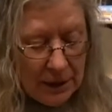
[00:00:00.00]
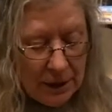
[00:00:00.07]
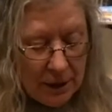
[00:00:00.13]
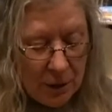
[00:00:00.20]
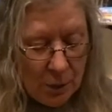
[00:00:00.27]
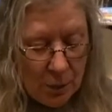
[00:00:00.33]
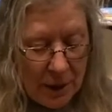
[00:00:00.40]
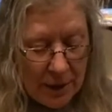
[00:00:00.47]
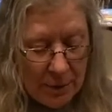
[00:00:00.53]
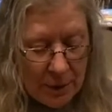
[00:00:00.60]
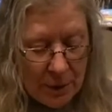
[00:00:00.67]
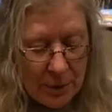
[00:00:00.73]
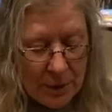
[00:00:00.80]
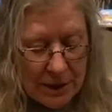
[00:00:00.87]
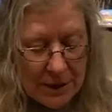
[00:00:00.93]
the way we're
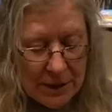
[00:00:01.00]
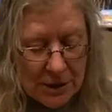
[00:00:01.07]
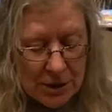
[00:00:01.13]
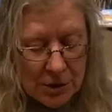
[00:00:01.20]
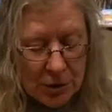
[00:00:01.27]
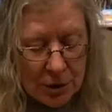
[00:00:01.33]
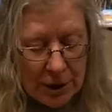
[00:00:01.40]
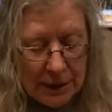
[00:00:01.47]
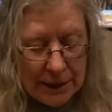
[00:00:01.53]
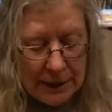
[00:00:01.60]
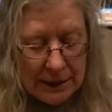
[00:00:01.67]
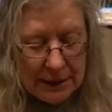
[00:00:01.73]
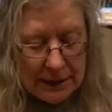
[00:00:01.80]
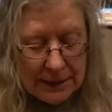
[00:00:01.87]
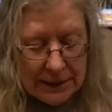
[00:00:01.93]
going to start
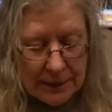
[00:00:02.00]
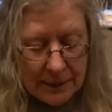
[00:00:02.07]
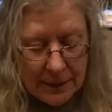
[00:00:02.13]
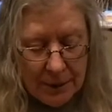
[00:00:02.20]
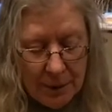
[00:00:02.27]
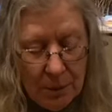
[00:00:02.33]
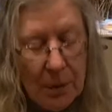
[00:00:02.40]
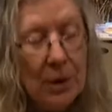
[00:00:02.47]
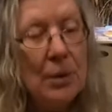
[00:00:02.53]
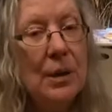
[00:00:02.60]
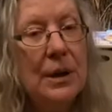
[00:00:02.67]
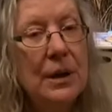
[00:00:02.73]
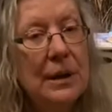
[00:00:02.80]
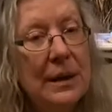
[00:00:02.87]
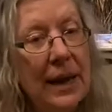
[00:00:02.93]
is we're
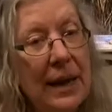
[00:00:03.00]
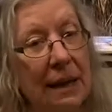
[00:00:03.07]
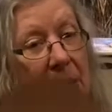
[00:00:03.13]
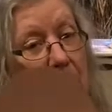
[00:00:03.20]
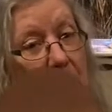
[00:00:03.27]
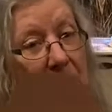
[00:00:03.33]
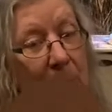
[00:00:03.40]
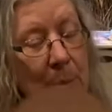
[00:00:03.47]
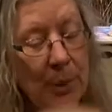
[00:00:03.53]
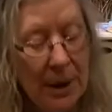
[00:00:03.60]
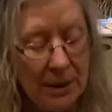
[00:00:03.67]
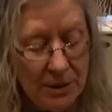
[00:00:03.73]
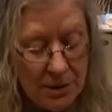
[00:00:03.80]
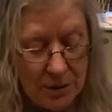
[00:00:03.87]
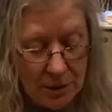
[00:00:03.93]
going to take the big
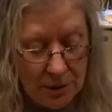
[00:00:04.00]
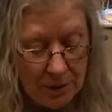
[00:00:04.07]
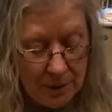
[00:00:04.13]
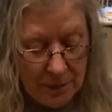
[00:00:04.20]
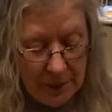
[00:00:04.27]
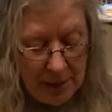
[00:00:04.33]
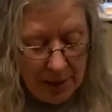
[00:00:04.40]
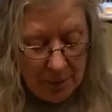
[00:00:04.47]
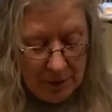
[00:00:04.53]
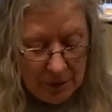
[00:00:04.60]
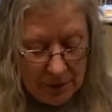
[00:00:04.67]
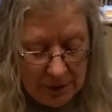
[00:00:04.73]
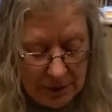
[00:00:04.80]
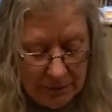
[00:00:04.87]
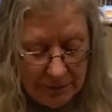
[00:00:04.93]
brown circle and we're
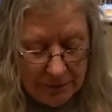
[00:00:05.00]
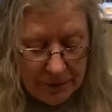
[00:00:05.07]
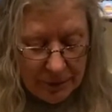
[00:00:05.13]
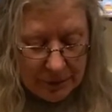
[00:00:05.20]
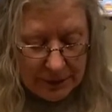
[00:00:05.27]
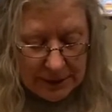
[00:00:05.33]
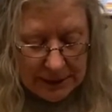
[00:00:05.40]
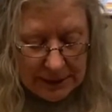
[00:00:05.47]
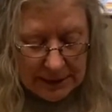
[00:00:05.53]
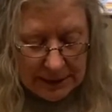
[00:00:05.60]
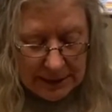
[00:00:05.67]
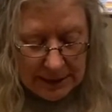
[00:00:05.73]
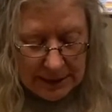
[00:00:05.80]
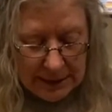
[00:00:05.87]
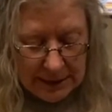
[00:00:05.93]
going to fold it
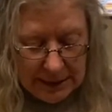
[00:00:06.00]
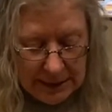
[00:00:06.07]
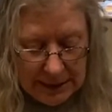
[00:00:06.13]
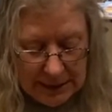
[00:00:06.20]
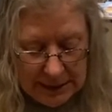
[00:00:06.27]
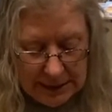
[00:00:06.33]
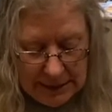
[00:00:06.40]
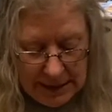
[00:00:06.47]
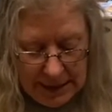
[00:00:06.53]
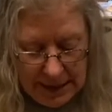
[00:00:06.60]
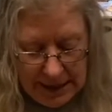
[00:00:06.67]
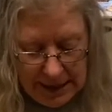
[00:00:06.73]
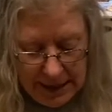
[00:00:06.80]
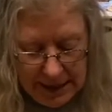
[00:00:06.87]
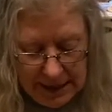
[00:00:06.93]
in
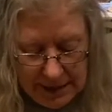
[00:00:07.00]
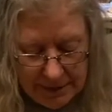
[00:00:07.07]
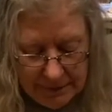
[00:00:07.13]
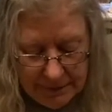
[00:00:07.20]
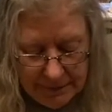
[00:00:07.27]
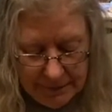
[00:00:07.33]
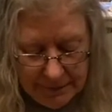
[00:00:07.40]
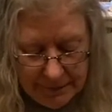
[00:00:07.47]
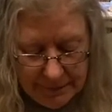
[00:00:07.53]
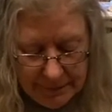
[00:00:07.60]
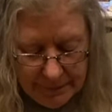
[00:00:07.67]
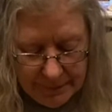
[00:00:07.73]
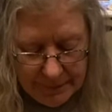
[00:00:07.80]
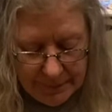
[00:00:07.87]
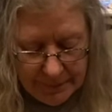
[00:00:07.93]
half.
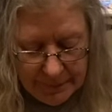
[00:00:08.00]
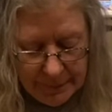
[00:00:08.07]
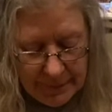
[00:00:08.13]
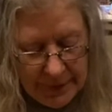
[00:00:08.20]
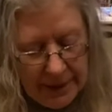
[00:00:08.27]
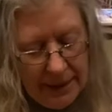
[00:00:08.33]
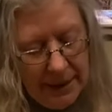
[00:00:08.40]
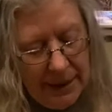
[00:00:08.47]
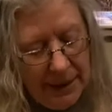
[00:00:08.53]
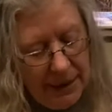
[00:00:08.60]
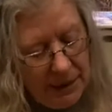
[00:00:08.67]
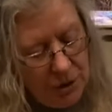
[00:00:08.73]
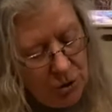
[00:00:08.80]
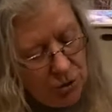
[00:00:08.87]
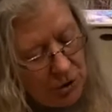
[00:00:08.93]

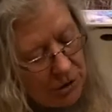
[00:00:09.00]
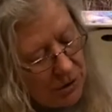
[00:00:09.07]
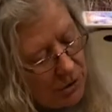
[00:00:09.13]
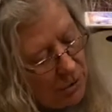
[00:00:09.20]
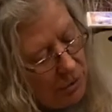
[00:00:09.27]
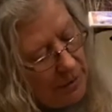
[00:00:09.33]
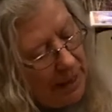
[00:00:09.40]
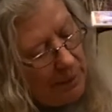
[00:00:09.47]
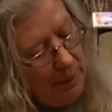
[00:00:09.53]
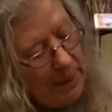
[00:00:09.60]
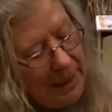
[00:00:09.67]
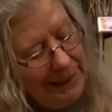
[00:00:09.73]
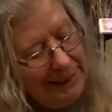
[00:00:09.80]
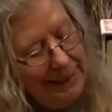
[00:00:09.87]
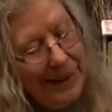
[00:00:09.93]
And you just do that
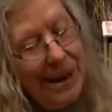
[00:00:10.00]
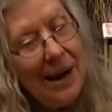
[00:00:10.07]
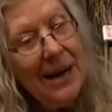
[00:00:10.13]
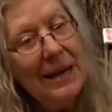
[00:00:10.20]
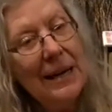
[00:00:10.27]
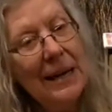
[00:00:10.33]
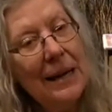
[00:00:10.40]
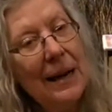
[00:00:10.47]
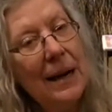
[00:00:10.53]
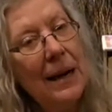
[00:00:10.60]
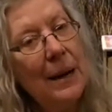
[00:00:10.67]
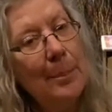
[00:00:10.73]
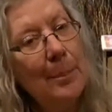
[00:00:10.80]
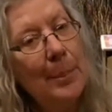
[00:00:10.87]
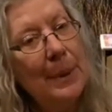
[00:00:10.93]
by lining
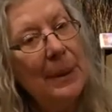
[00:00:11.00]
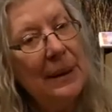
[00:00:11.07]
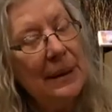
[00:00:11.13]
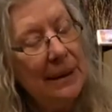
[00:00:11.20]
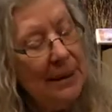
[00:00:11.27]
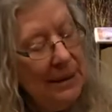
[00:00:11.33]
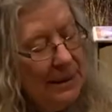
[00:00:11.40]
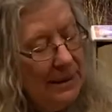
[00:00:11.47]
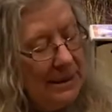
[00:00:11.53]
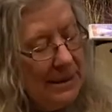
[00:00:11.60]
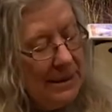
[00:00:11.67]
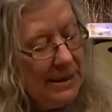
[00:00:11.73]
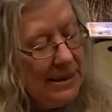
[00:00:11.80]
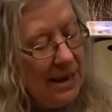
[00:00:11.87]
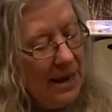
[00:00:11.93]
up the
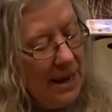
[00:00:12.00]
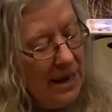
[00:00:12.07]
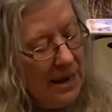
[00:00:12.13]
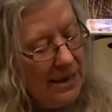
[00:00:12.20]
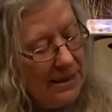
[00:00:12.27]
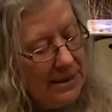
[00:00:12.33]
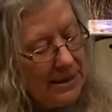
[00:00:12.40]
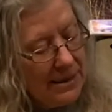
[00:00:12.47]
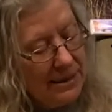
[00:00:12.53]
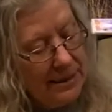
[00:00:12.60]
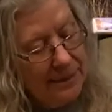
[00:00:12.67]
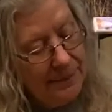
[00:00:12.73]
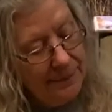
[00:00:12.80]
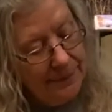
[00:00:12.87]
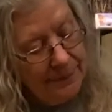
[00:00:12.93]
sides.
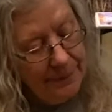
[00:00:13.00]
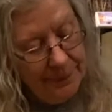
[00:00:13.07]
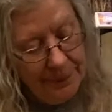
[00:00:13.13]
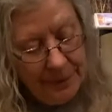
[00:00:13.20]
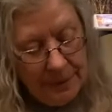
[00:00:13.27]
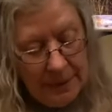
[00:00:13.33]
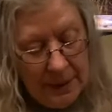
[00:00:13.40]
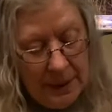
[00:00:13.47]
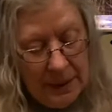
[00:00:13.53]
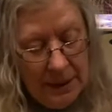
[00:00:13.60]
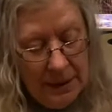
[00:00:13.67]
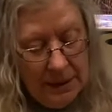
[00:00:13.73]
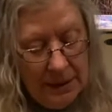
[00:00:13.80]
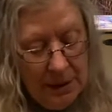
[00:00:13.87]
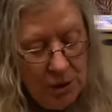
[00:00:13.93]

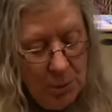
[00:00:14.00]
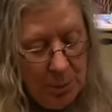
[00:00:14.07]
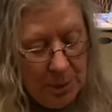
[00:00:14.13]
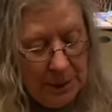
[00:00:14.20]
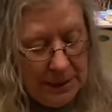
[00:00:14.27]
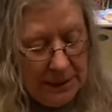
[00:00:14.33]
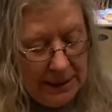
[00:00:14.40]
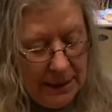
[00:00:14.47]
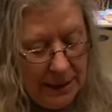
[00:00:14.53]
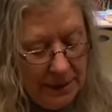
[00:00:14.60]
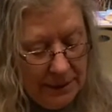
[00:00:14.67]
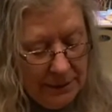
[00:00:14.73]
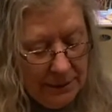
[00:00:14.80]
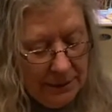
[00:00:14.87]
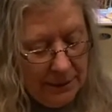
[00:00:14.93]
And you put it down